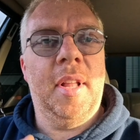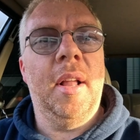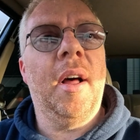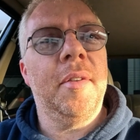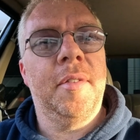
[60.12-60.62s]
the
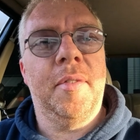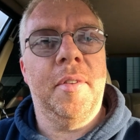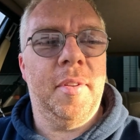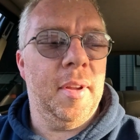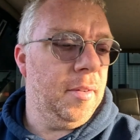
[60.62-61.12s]
last of the
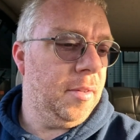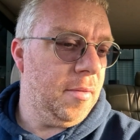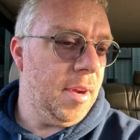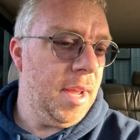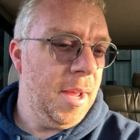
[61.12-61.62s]
Series
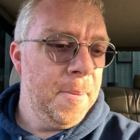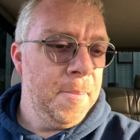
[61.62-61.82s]
3.